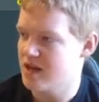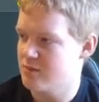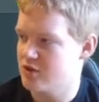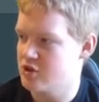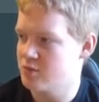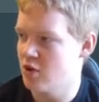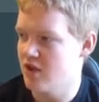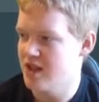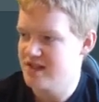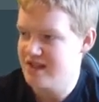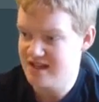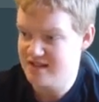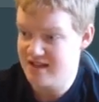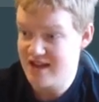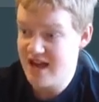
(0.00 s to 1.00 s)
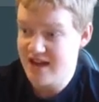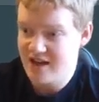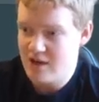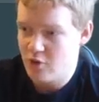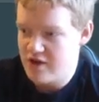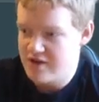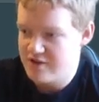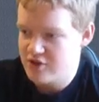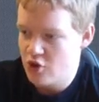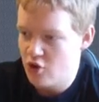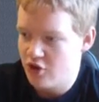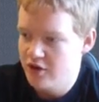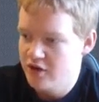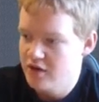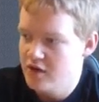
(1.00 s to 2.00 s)
take my spot. And that's exactly what he's
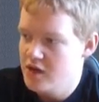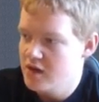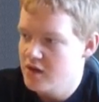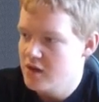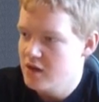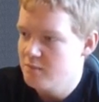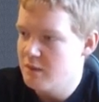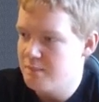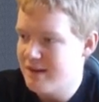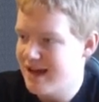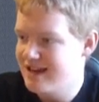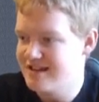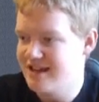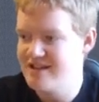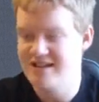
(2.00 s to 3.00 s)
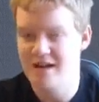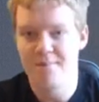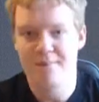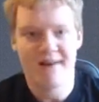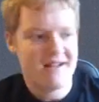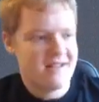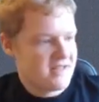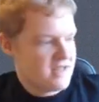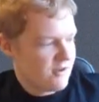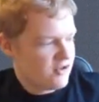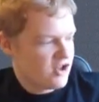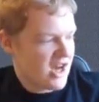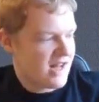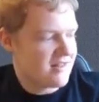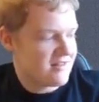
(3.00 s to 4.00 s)
done. But Balotelli's had plenty
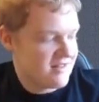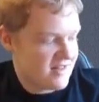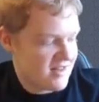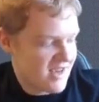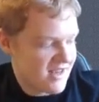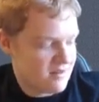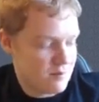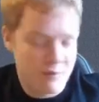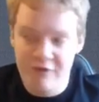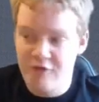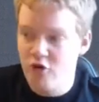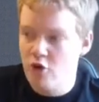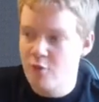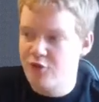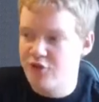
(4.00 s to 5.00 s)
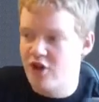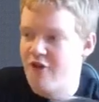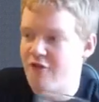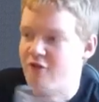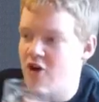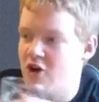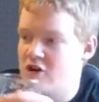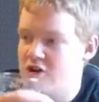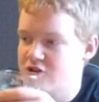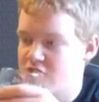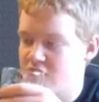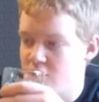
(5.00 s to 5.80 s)
of chances, and he hasn't performed so far,